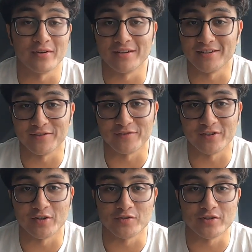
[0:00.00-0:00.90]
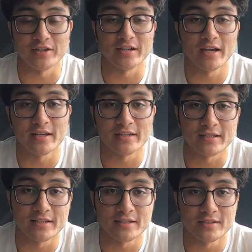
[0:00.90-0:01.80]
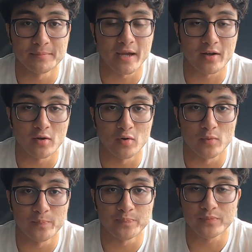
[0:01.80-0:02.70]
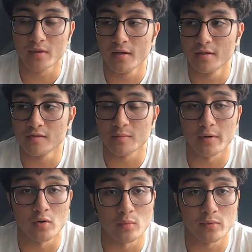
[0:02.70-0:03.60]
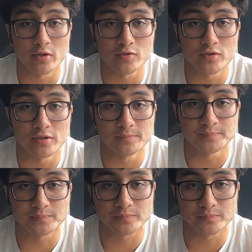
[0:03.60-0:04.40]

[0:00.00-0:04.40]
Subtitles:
passport in a different country, heading back home to my home country.